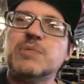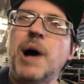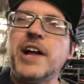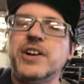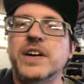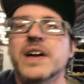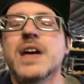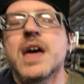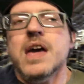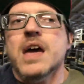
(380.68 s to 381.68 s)
Miner.
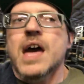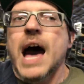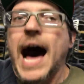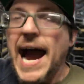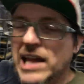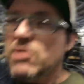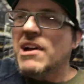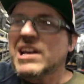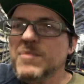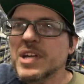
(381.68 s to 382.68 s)
Highly
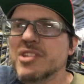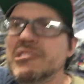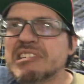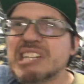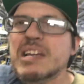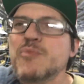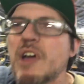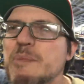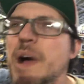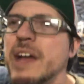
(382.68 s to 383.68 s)
recommend using Team
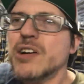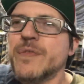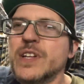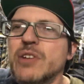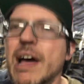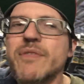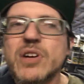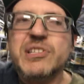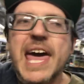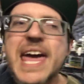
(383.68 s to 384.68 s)
Red Miner if you do have
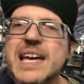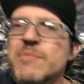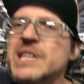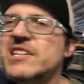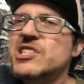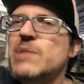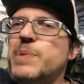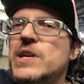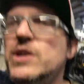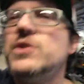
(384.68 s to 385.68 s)
those AMD
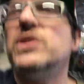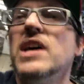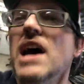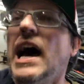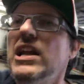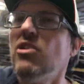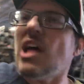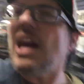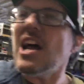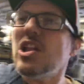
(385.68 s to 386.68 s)
GPUs. I know a
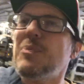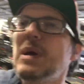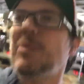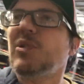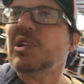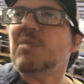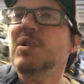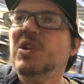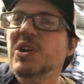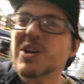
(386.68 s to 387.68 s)
lot of other people in the
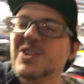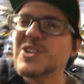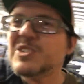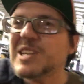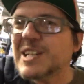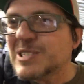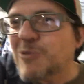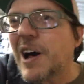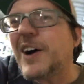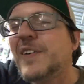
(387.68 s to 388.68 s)
community are using it as
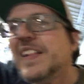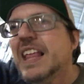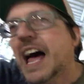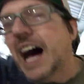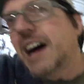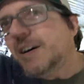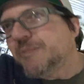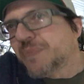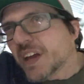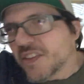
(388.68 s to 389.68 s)
well.
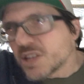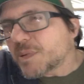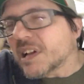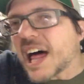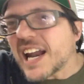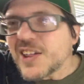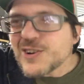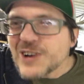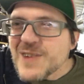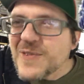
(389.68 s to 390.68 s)
There's been a lot of other
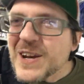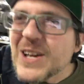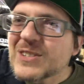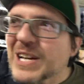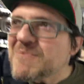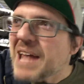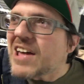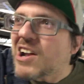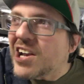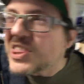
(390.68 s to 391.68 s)
great videos coming out
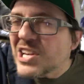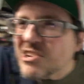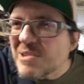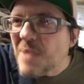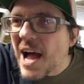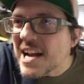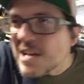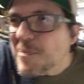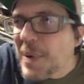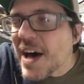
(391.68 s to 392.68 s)
on Ethereum mining,
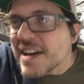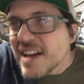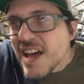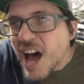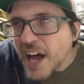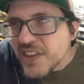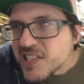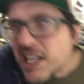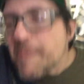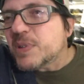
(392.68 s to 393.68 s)
but on this
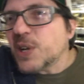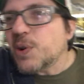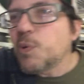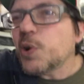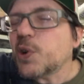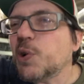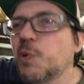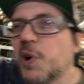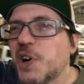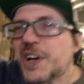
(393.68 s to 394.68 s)
episode of Worker
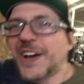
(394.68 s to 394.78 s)
Work,